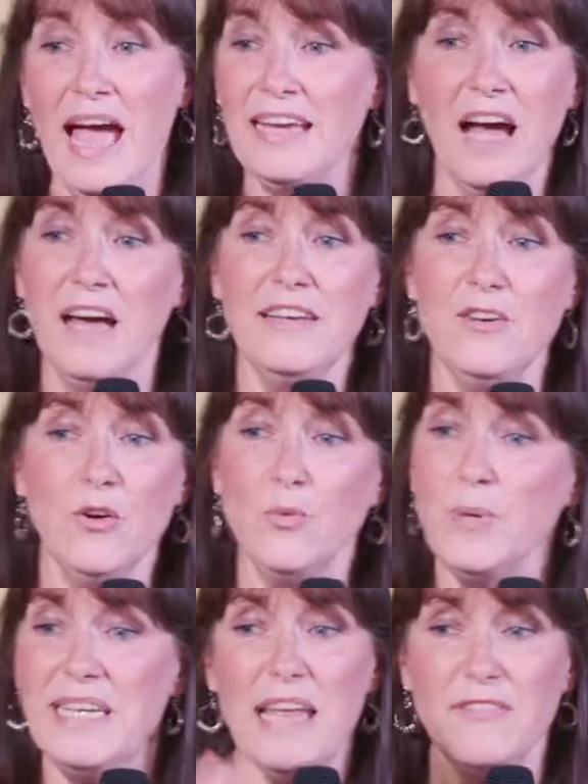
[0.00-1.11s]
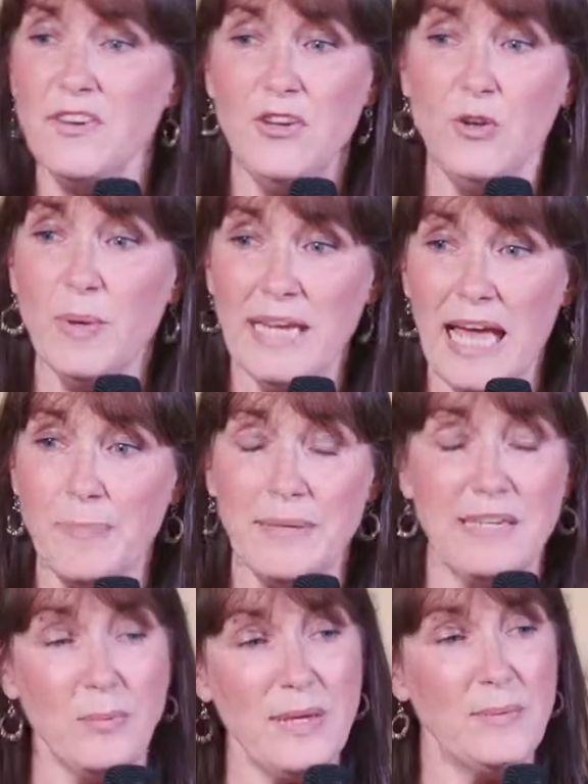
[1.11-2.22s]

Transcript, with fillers: And unknown, we never knew what happened.